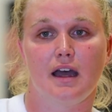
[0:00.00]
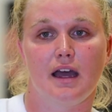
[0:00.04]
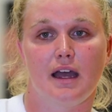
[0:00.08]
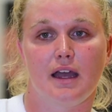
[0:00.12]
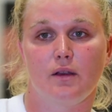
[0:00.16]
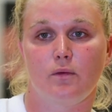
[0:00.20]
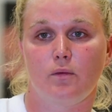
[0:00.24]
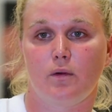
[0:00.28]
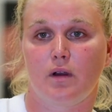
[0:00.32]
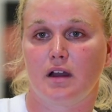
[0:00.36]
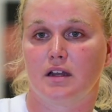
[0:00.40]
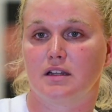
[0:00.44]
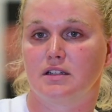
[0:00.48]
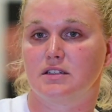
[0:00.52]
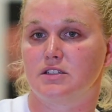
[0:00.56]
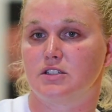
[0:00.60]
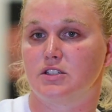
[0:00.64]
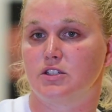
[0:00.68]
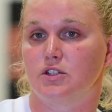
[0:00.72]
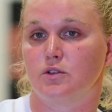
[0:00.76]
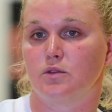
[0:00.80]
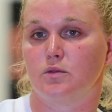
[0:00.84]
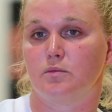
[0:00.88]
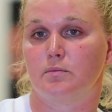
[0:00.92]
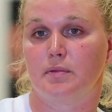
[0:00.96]
I want
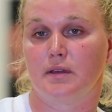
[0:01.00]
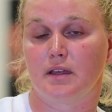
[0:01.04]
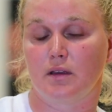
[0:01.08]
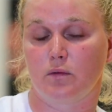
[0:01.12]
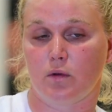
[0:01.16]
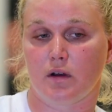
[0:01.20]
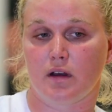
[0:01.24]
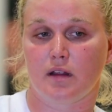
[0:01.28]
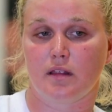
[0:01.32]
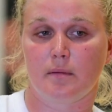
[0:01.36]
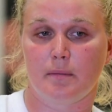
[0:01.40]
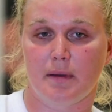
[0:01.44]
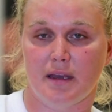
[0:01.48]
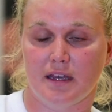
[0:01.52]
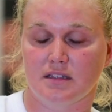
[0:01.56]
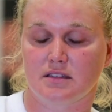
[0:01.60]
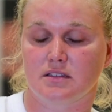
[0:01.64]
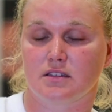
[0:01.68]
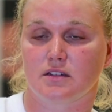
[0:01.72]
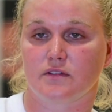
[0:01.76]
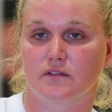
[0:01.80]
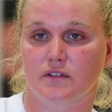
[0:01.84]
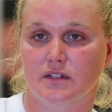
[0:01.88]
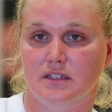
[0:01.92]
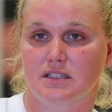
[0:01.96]
to be one of the
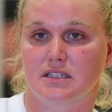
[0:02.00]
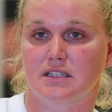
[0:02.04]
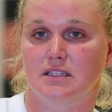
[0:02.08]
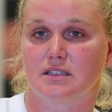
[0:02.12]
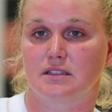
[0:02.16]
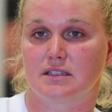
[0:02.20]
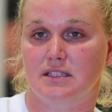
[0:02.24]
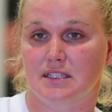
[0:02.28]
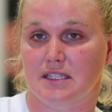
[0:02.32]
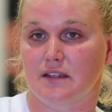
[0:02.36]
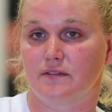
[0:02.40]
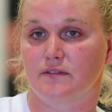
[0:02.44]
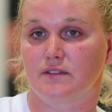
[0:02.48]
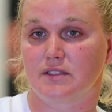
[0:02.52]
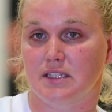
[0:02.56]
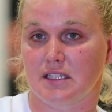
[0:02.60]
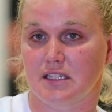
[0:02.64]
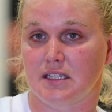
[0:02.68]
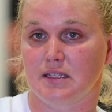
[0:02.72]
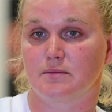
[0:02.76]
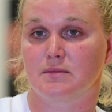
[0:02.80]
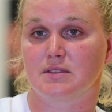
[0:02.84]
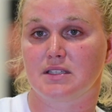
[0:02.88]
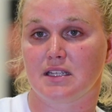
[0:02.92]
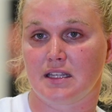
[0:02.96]
best serve receive
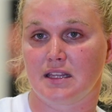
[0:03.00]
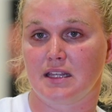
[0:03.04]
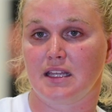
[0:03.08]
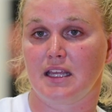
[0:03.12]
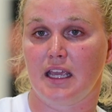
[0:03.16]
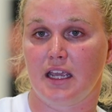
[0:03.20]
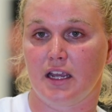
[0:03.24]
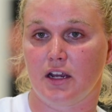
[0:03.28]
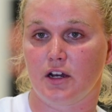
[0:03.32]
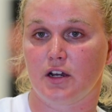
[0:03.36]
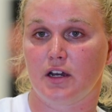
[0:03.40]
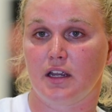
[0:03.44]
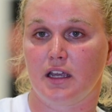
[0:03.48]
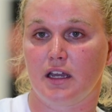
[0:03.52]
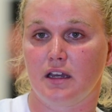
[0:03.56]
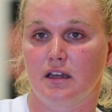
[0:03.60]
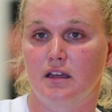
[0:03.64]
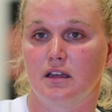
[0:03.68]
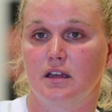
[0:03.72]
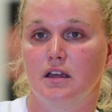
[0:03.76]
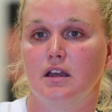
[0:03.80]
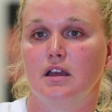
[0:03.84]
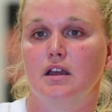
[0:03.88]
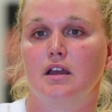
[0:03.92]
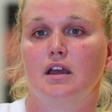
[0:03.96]
teams in the area
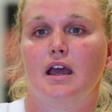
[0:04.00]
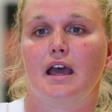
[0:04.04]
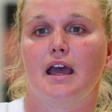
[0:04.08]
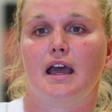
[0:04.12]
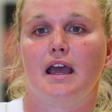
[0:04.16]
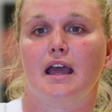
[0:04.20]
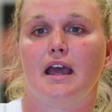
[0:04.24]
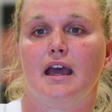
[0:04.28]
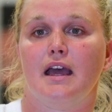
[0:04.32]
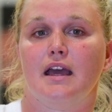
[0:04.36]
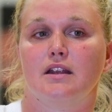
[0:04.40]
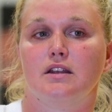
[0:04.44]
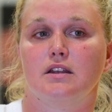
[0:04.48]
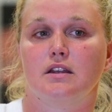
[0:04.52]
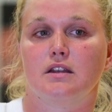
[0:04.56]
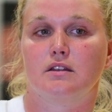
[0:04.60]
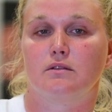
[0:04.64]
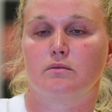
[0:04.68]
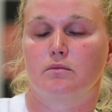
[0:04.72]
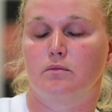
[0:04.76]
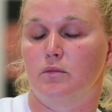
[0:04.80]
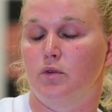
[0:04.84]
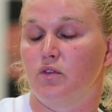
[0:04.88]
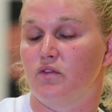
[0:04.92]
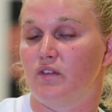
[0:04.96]
and
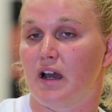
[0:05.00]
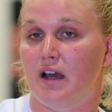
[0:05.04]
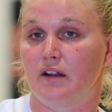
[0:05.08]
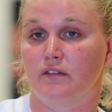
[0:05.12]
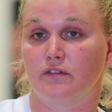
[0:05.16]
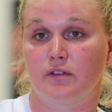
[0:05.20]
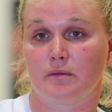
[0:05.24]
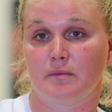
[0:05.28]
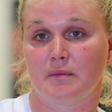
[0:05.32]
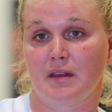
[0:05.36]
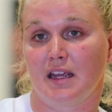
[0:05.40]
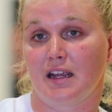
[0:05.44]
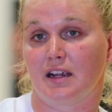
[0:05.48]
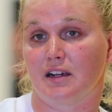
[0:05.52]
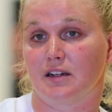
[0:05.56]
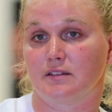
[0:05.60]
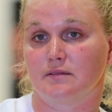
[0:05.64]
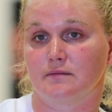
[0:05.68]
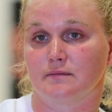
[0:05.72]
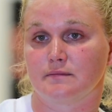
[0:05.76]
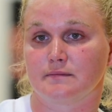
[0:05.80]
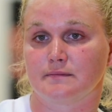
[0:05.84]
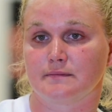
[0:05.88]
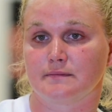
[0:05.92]
move on from there.